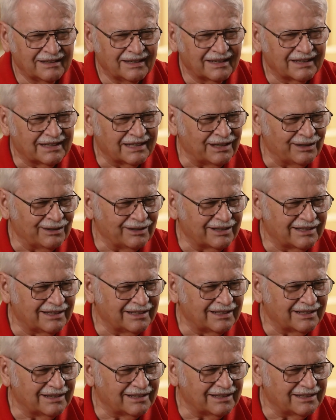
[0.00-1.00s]
I kind of looked
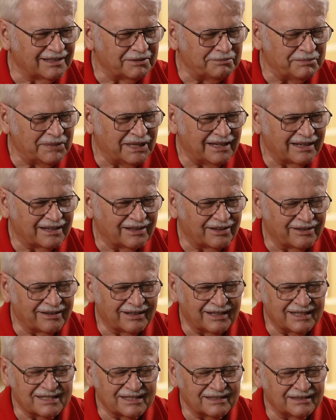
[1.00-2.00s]
at the medic there
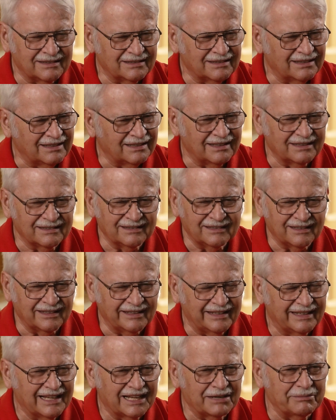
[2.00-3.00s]
and I said, oh, No,
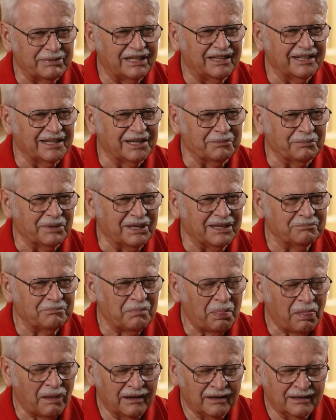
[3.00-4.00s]
you got to be kidding me.
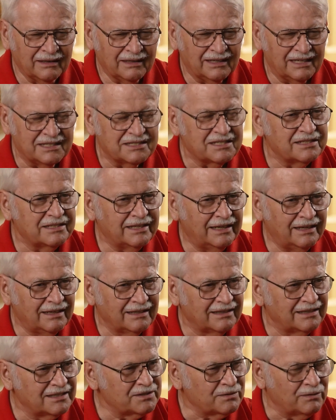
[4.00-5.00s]
He says,
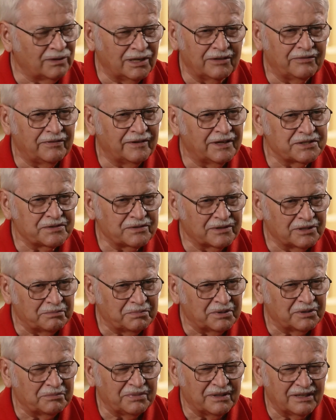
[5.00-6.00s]
Yeah, this qualifies for the
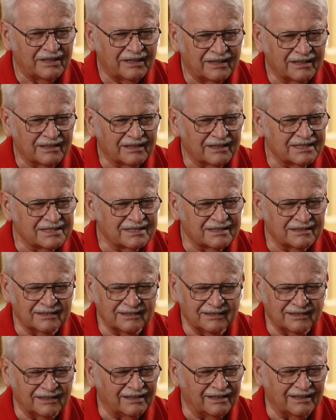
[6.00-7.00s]
Purple Heart. I said,
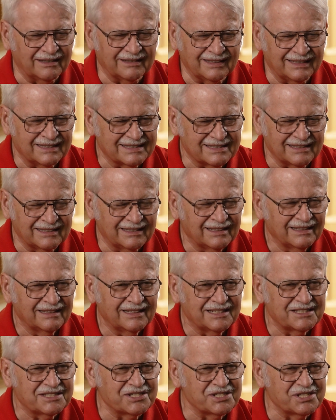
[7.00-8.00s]
No. I said,
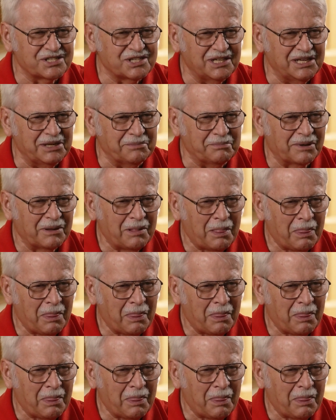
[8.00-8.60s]
This is cheap.